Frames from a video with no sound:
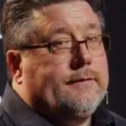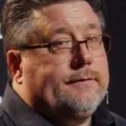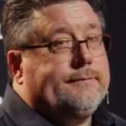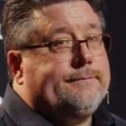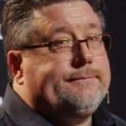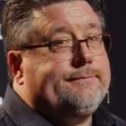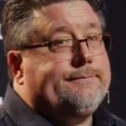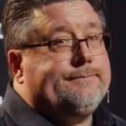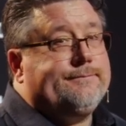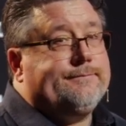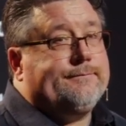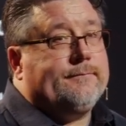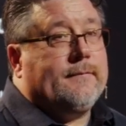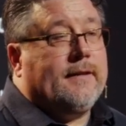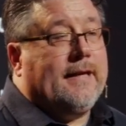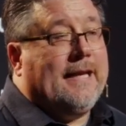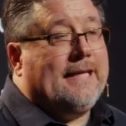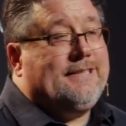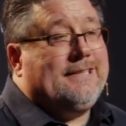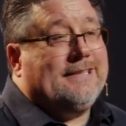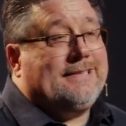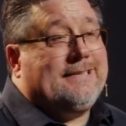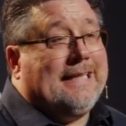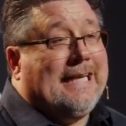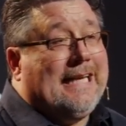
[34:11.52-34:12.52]
Hmm. It's
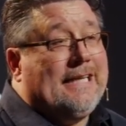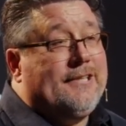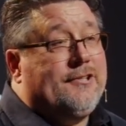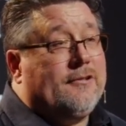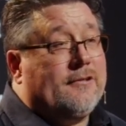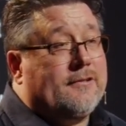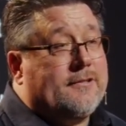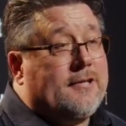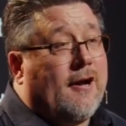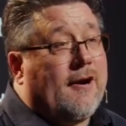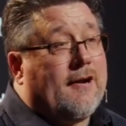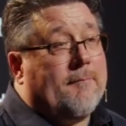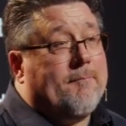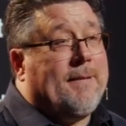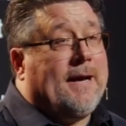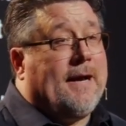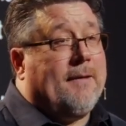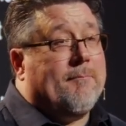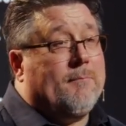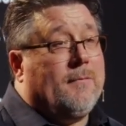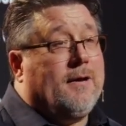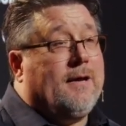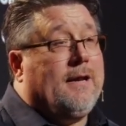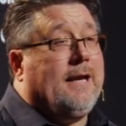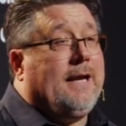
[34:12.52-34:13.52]
just easier to talk
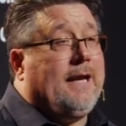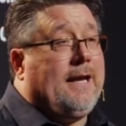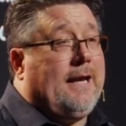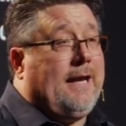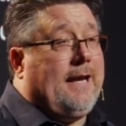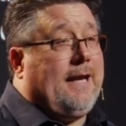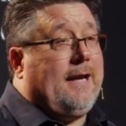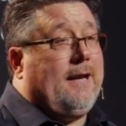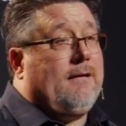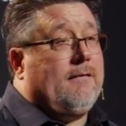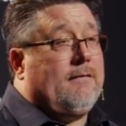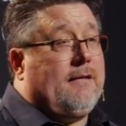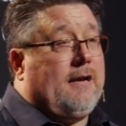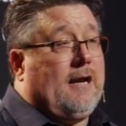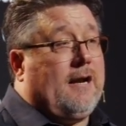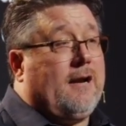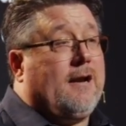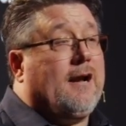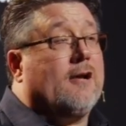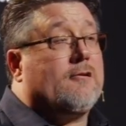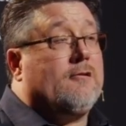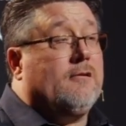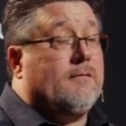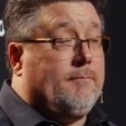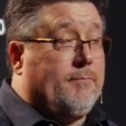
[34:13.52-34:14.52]
about money and
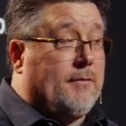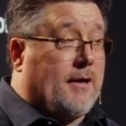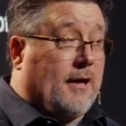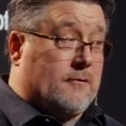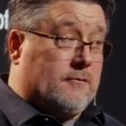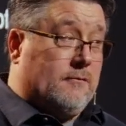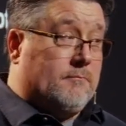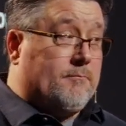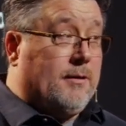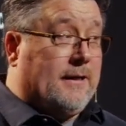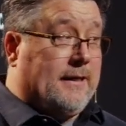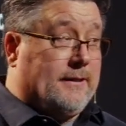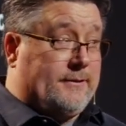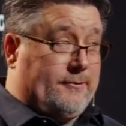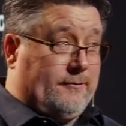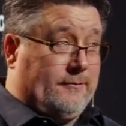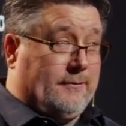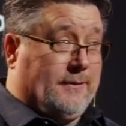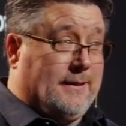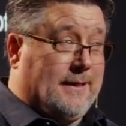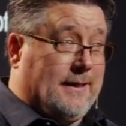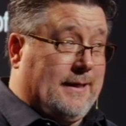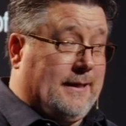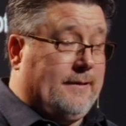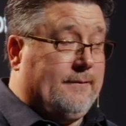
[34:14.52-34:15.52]
God's gonna bless you
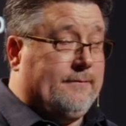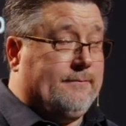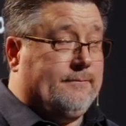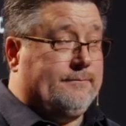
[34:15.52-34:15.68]
today.